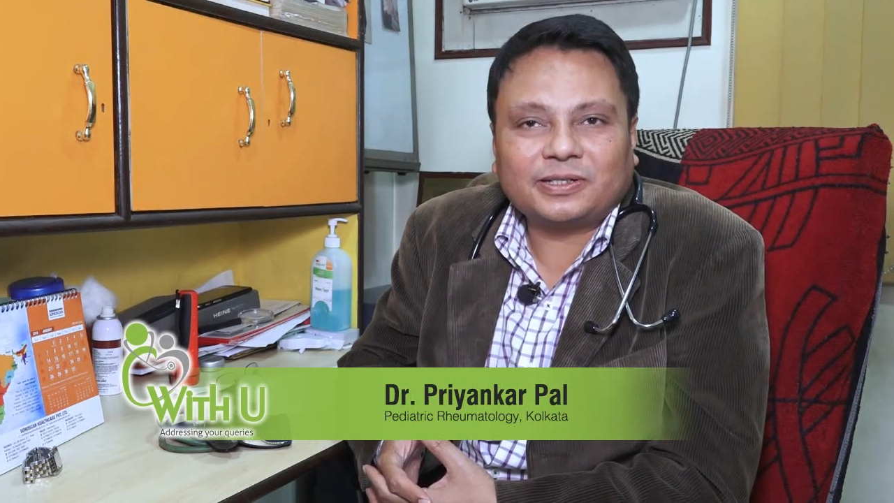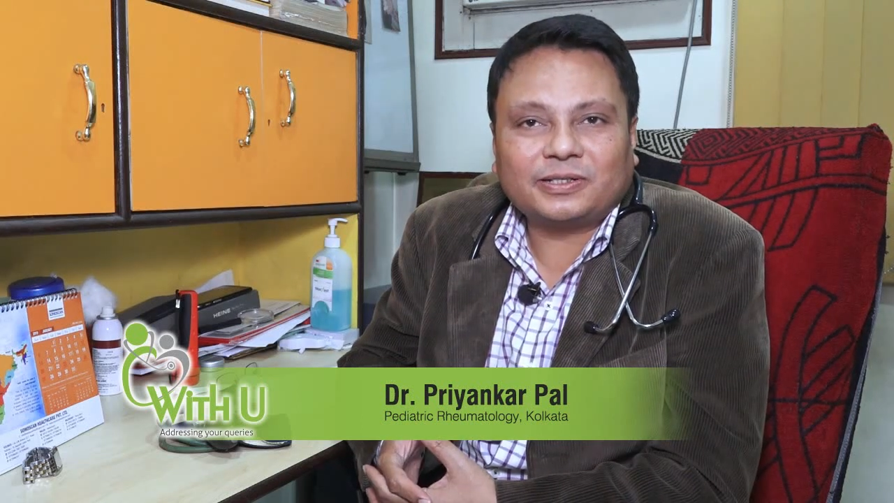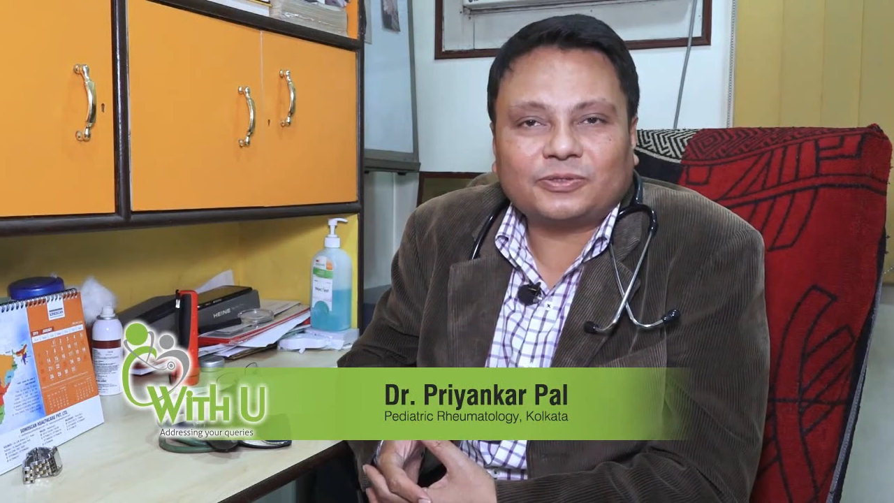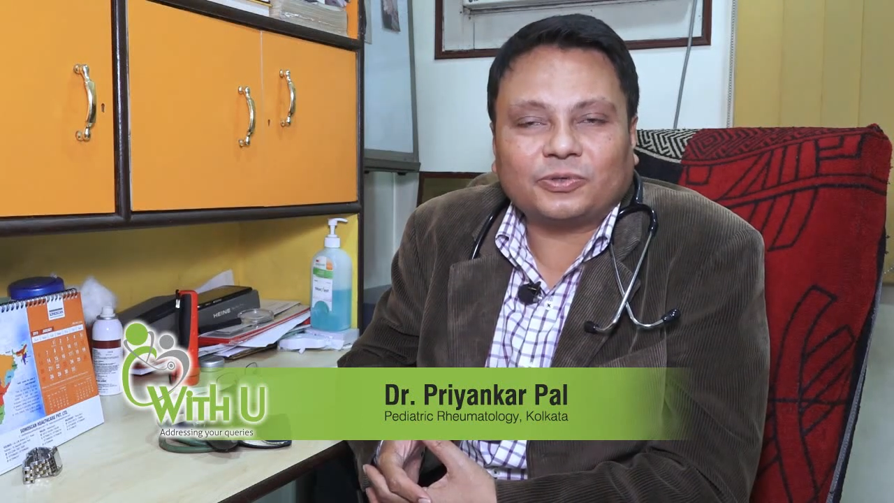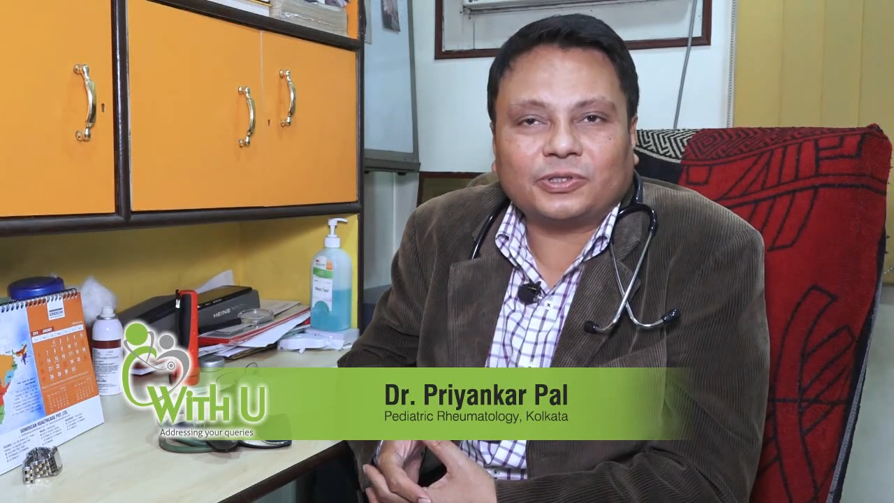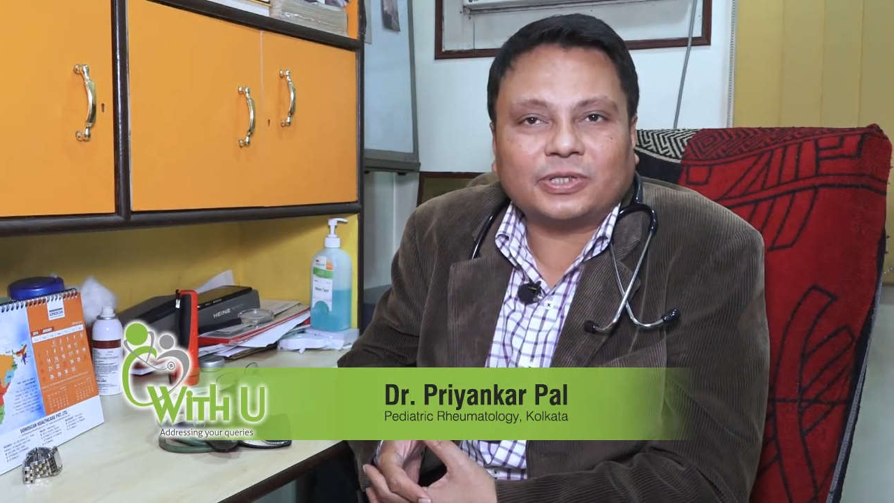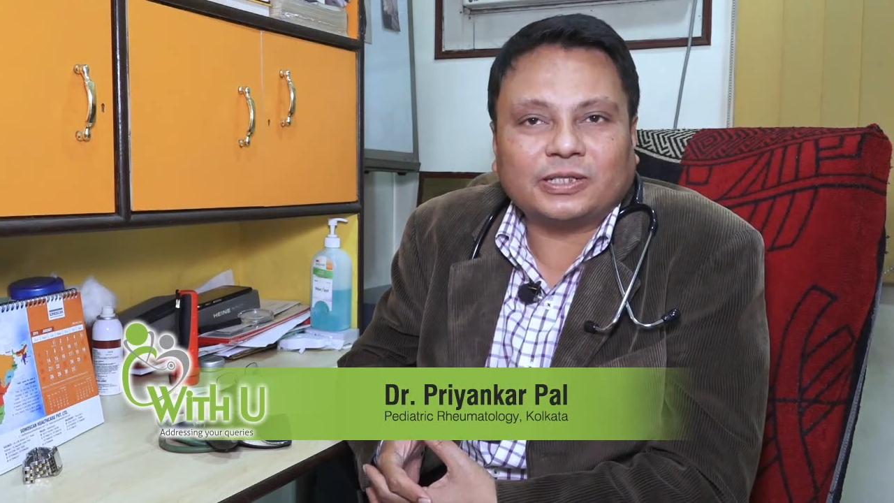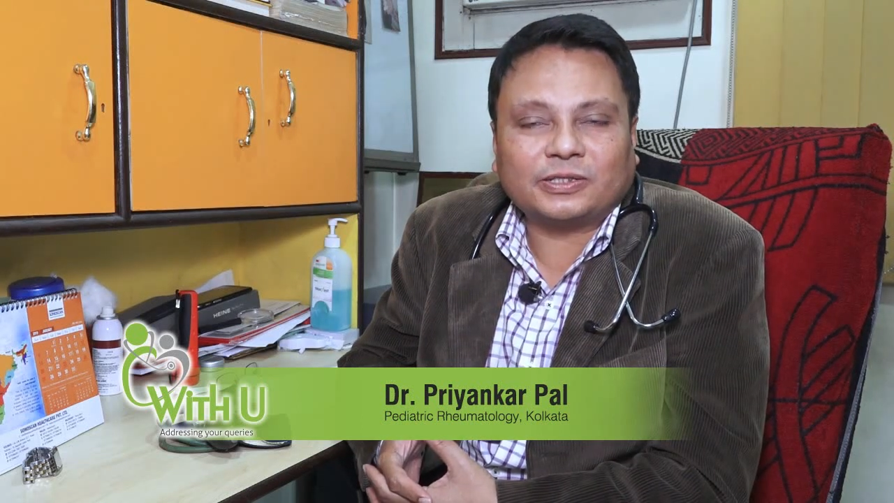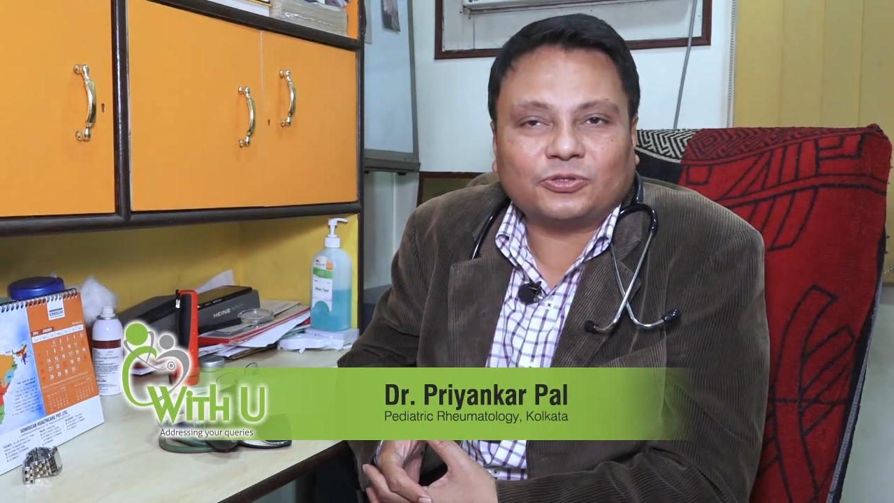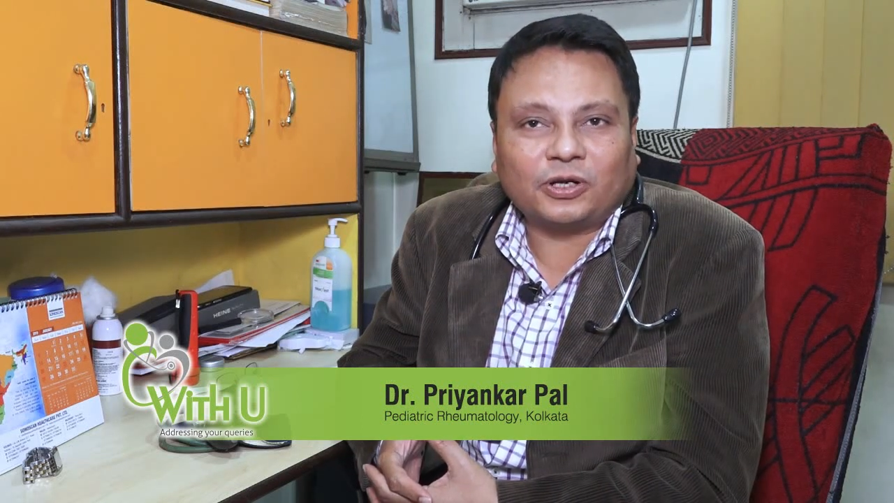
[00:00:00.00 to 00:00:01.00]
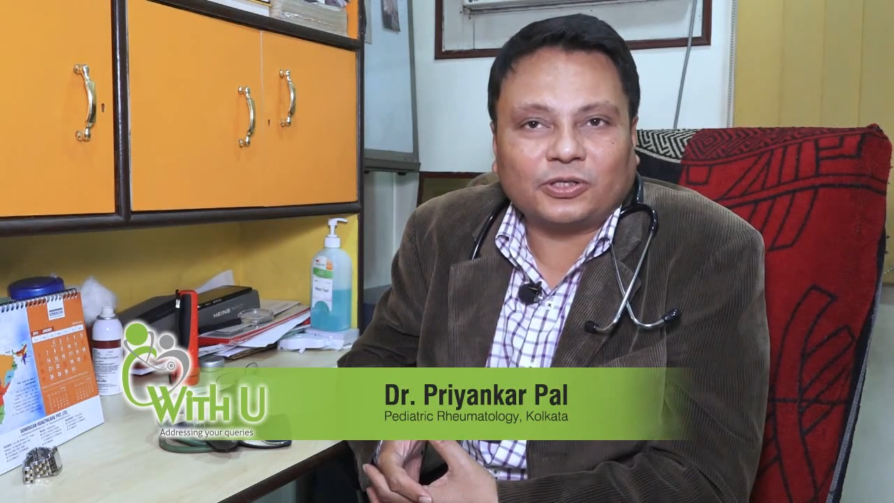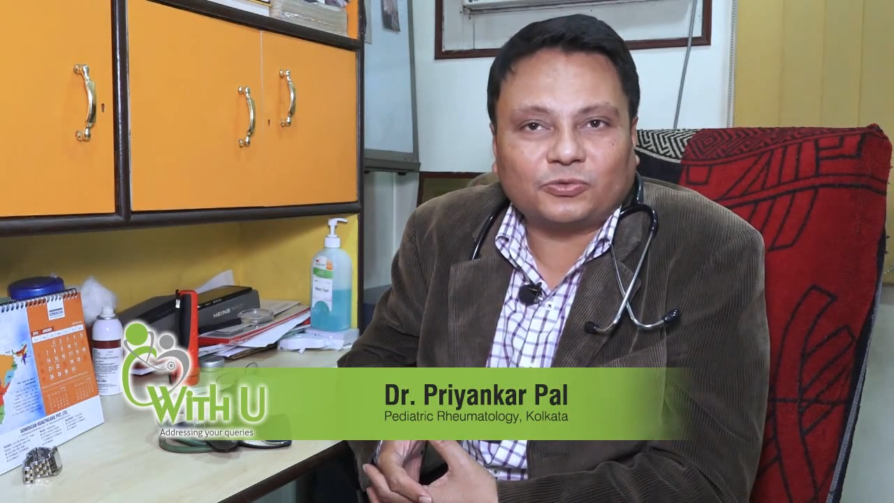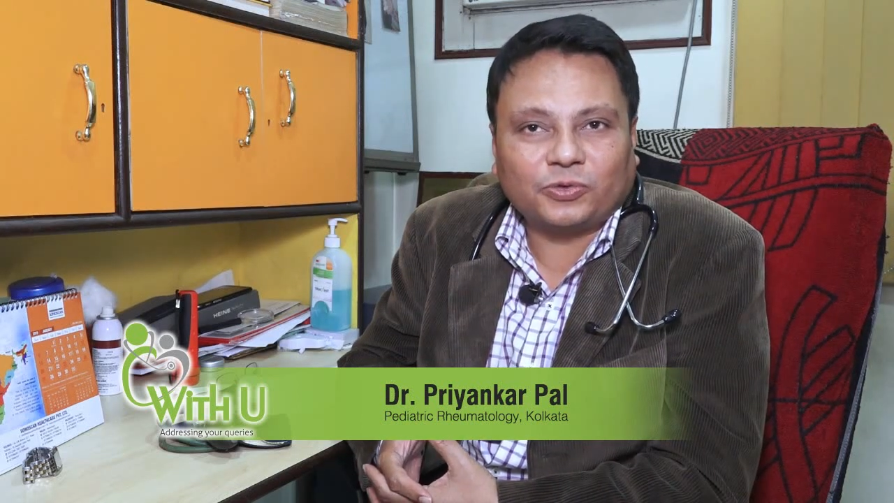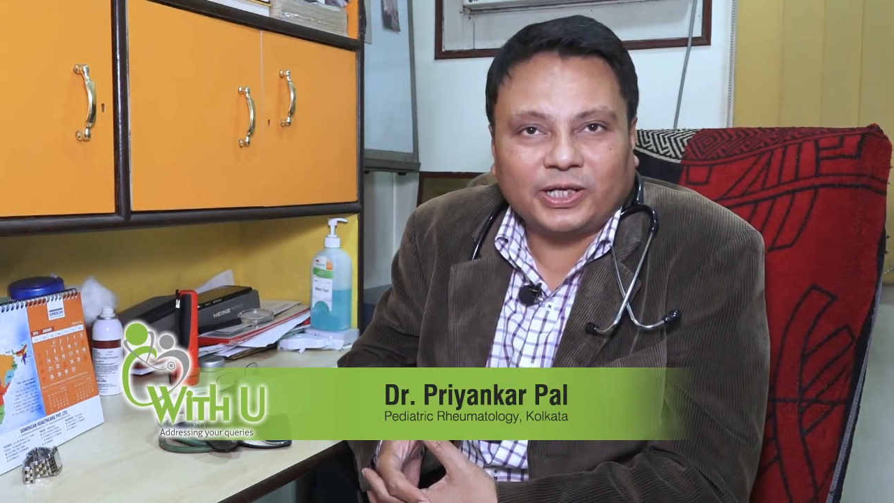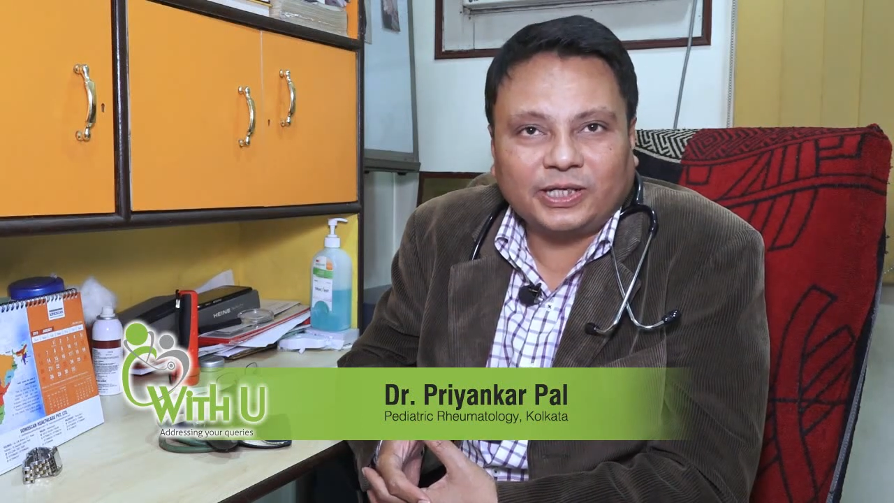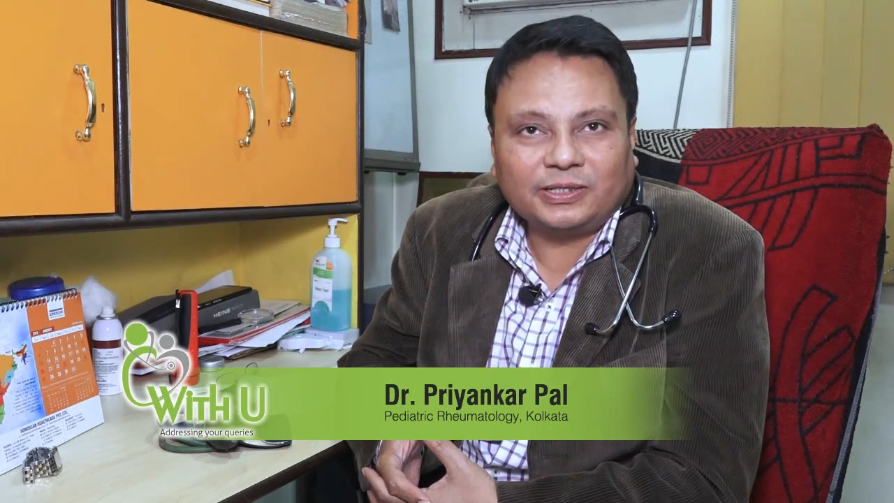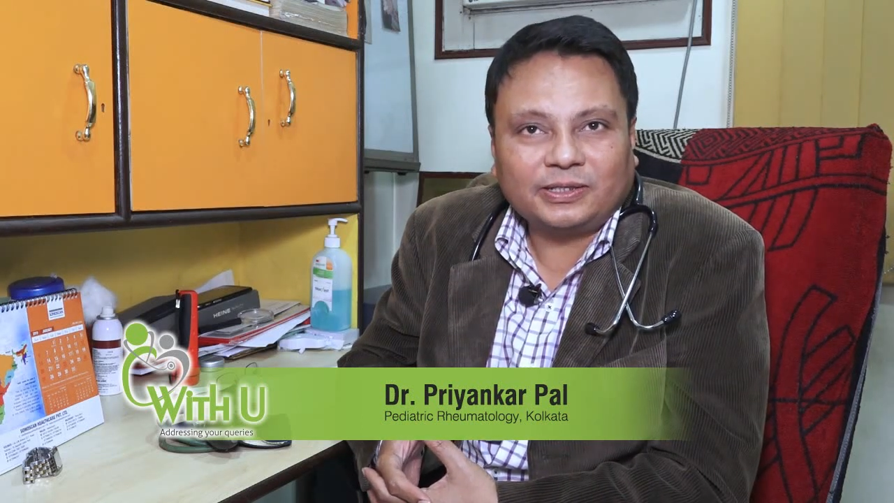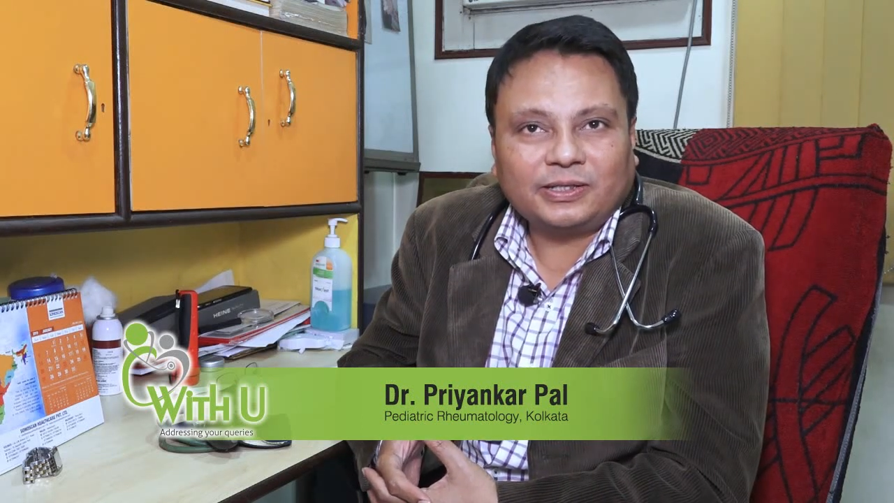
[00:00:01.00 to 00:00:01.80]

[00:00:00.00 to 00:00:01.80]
so there is a joint swelling,